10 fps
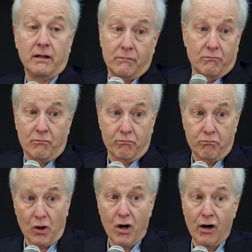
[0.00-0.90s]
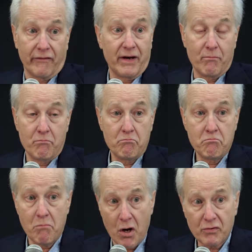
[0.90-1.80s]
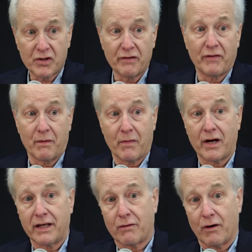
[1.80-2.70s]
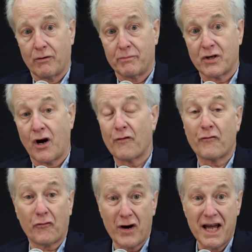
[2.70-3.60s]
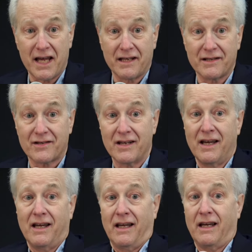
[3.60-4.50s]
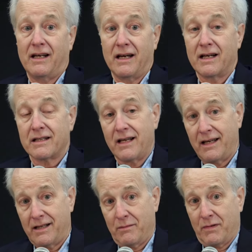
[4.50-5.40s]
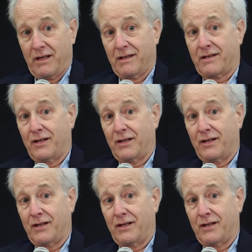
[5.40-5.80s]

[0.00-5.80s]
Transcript: And recall that most of our microbes are friends and not enemies.